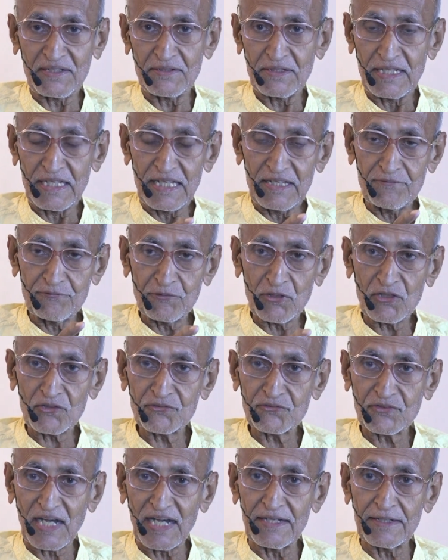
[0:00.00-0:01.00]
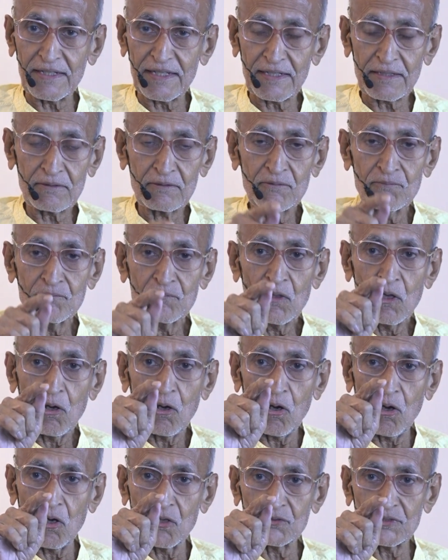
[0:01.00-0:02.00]
But if you are standing
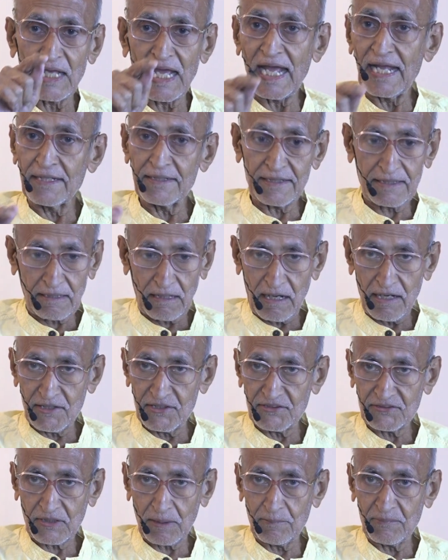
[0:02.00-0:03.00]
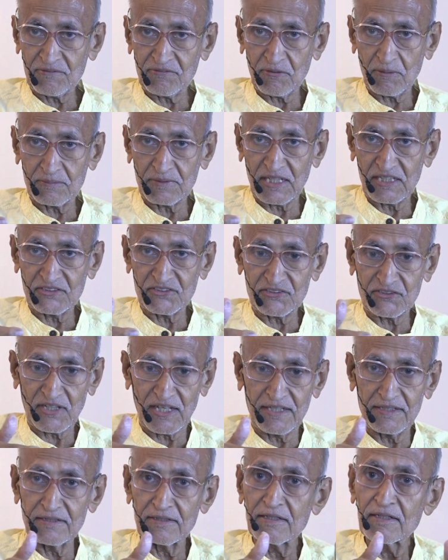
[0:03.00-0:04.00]
on, and a car is coming from the
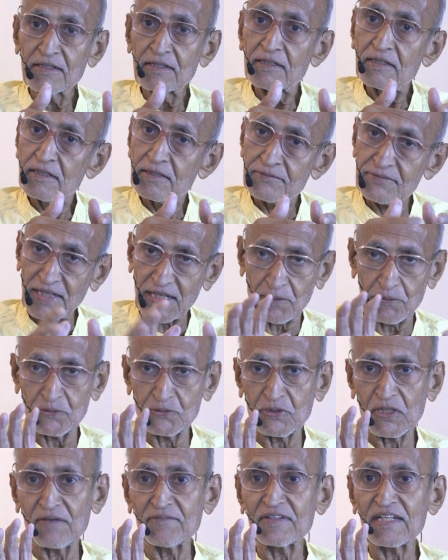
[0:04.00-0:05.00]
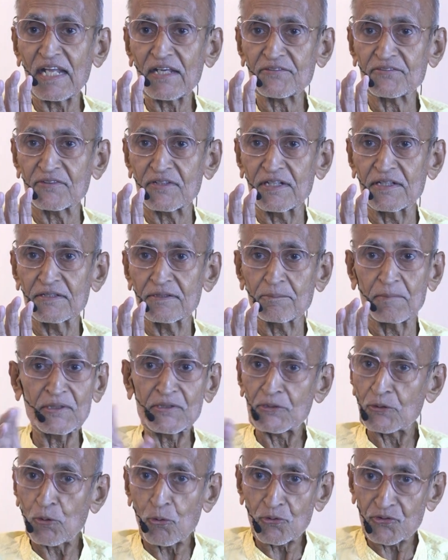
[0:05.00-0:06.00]
other side, they are going to have an accident.
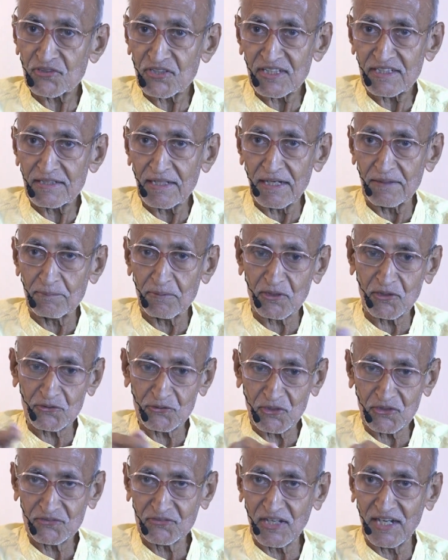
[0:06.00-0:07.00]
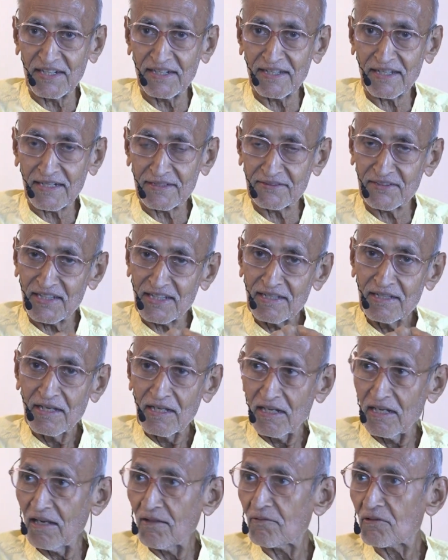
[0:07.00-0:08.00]
But you don't see that because you are standing at
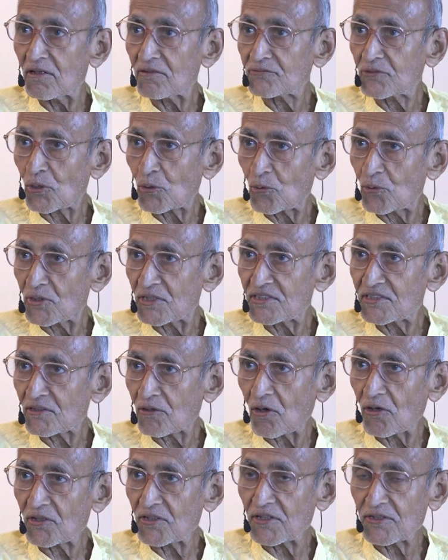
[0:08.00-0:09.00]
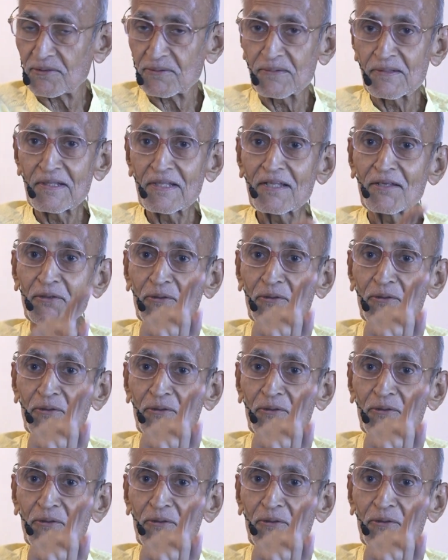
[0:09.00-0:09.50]
the level of the road in the corner.